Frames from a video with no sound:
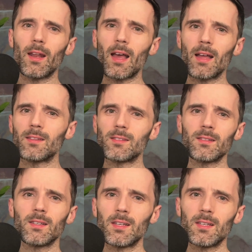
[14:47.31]
It adds
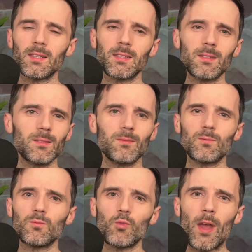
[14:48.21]

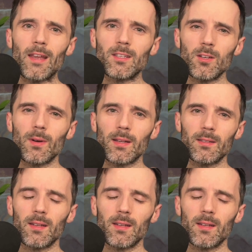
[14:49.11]
weight to it.